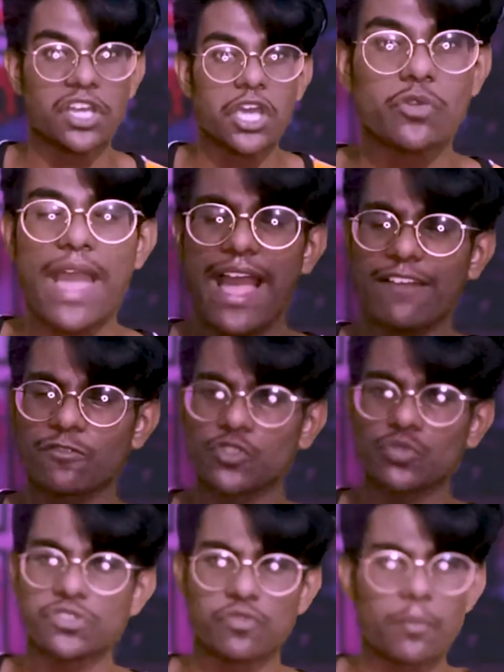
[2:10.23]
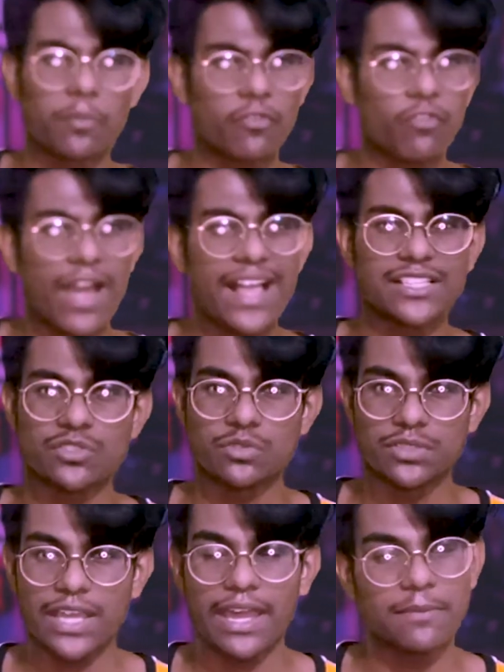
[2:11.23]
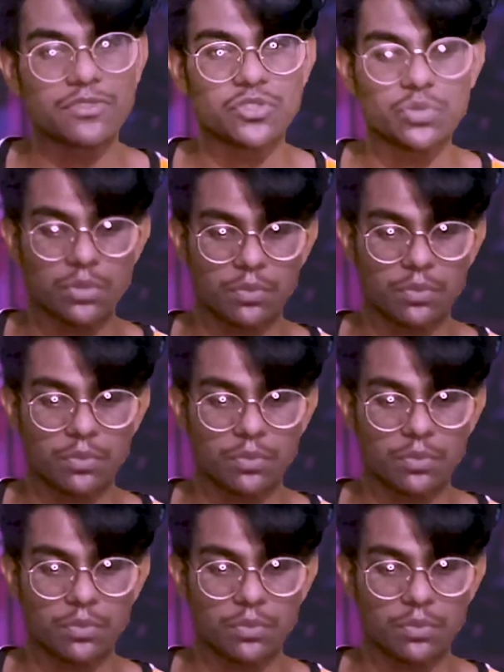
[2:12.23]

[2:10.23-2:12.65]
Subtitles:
you have to switch from profiles to tabs,